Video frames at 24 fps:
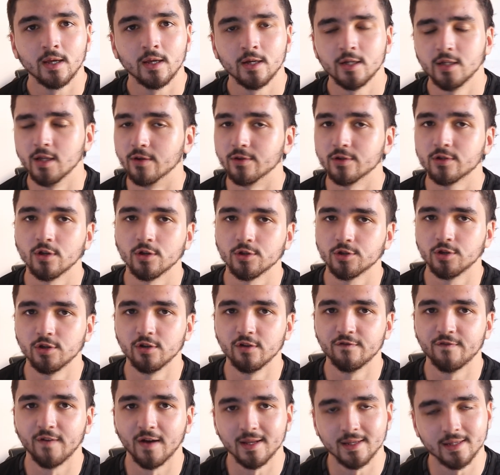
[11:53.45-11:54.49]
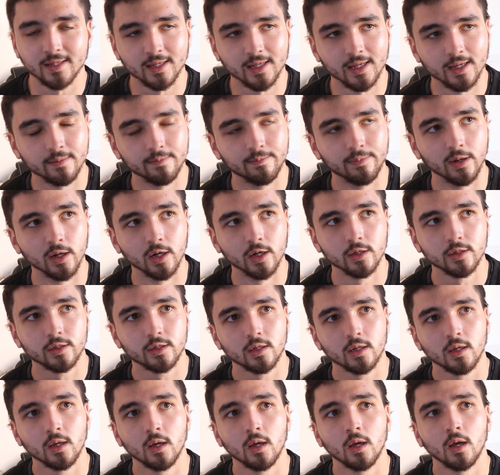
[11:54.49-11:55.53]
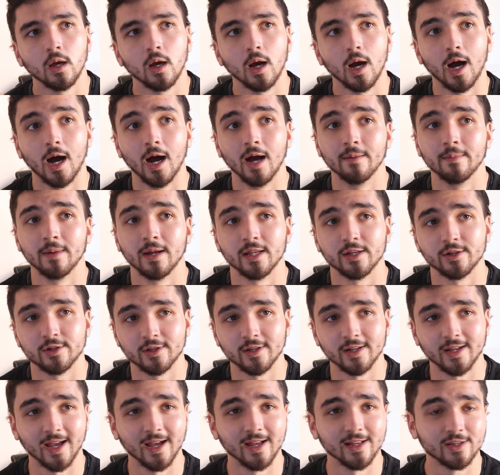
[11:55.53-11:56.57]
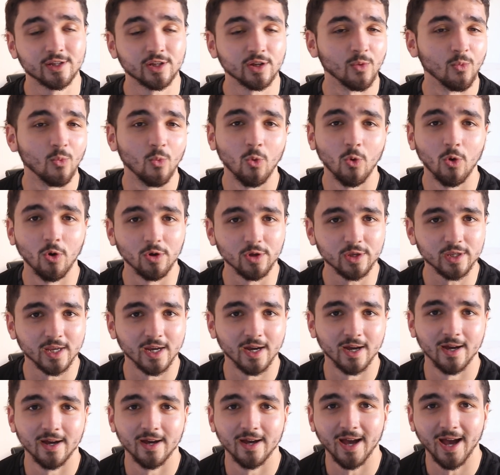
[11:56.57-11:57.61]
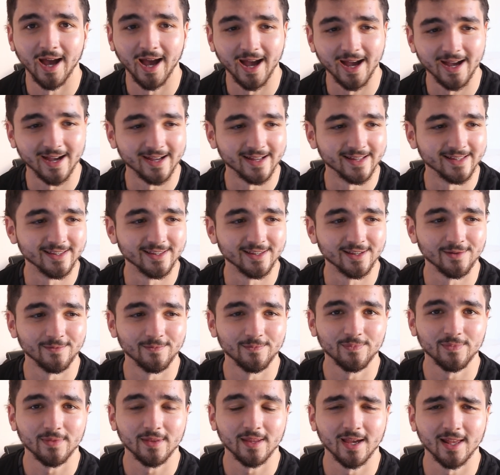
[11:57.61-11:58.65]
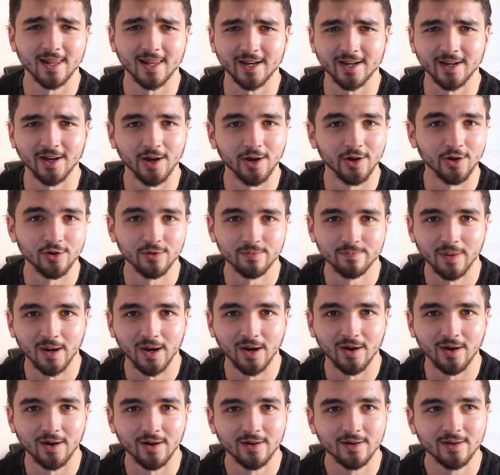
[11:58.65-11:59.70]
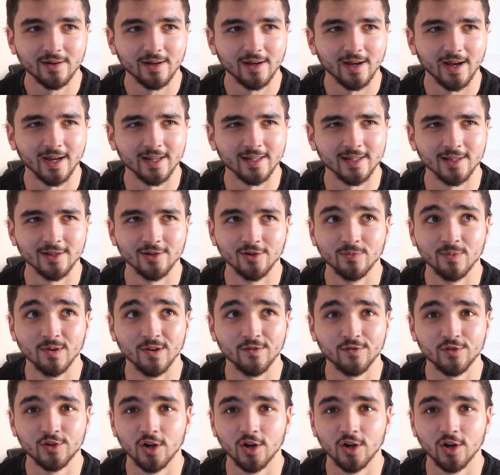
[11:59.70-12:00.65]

You know, it's not too fancy, but I managed to get some water and like an oat bar and a little bit of